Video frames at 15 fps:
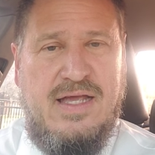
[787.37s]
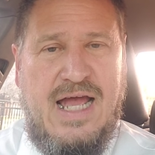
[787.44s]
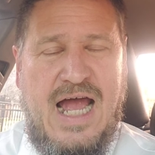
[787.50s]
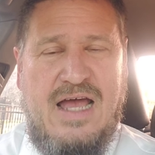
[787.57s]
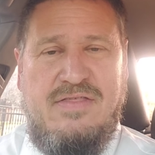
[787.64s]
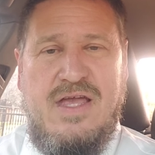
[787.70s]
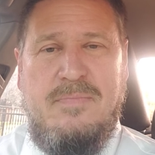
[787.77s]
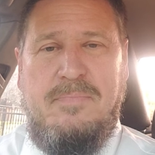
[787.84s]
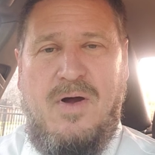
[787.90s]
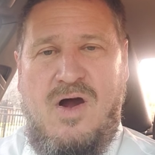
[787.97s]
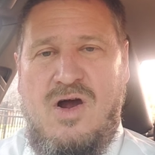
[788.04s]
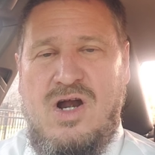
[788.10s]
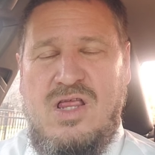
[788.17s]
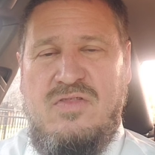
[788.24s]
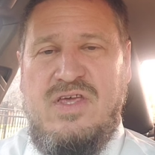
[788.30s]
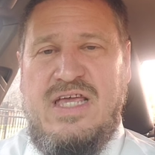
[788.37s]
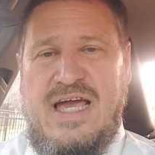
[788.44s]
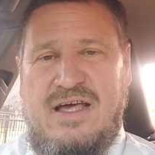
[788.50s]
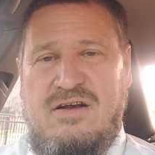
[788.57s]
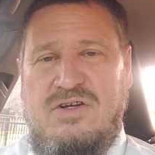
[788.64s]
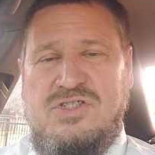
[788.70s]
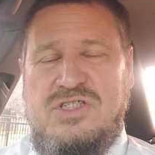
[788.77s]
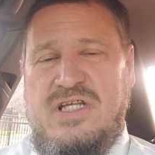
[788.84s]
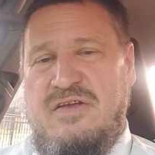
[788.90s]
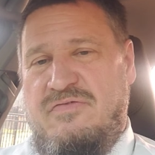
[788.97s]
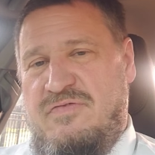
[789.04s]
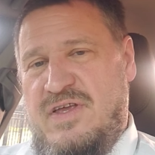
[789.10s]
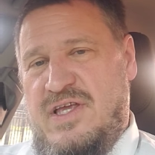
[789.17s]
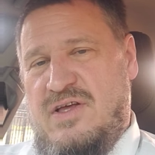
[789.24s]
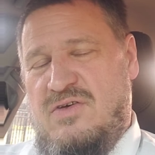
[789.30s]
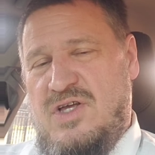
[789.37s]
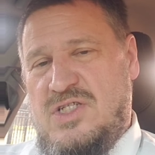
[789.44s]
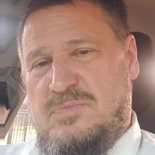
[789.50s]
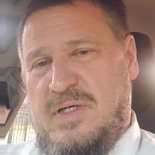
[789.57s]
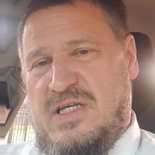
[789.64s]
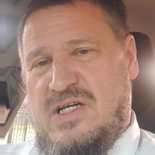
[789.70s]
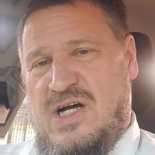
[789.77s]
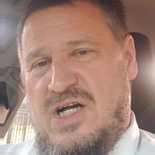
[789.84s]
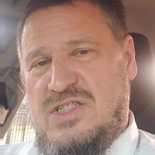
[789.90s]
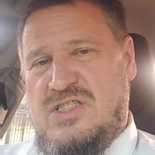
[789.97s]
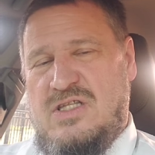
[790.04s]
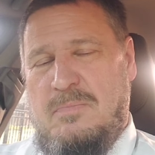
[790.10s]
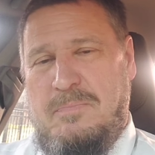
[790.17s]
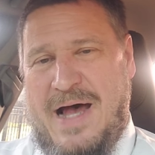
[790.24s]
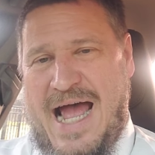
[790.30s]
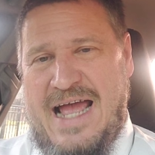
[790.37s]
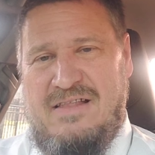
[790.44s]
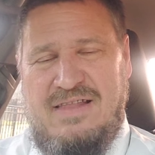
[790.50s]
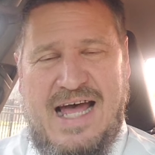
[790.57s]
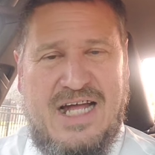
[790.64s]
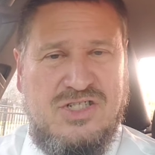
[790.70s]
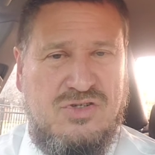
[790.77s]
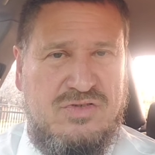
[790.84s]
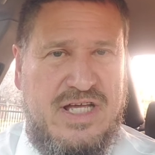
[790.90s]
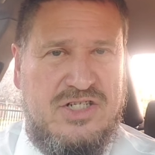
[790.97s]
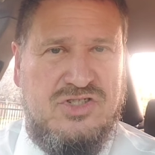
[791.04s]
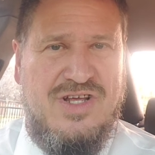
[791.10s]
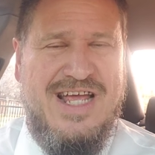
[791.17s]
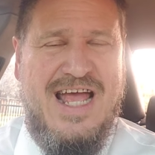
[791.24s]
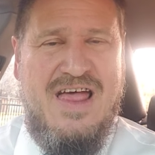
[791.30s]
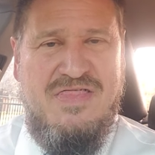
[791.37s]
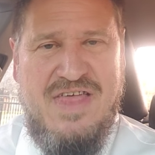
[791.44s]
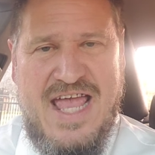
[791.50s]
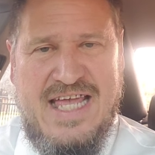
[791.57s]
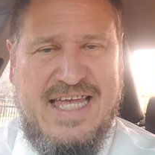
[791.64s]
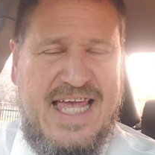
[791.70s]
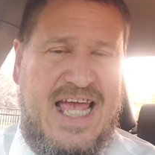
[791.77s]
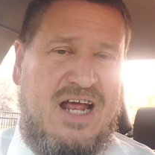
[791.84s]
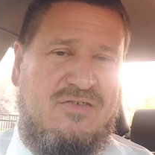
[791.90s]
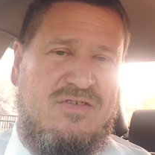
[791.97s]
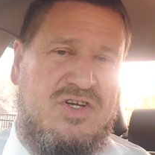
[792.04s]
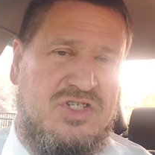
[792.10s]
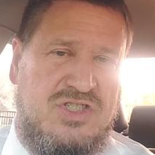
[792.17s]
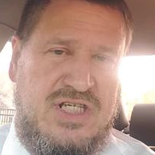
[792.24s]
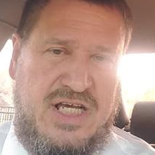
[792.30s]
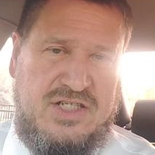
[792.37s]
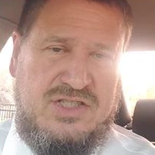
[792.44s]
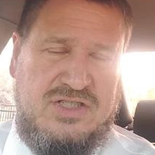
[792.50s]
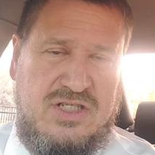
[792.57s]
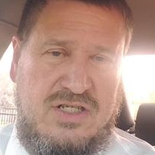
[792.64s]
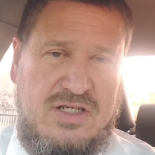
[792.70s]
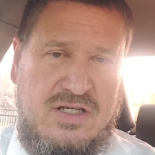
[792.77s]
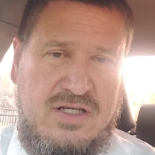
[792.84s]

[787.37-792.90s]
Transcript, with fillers: I think part of the energy they feel is because of the biological nature. They can't resist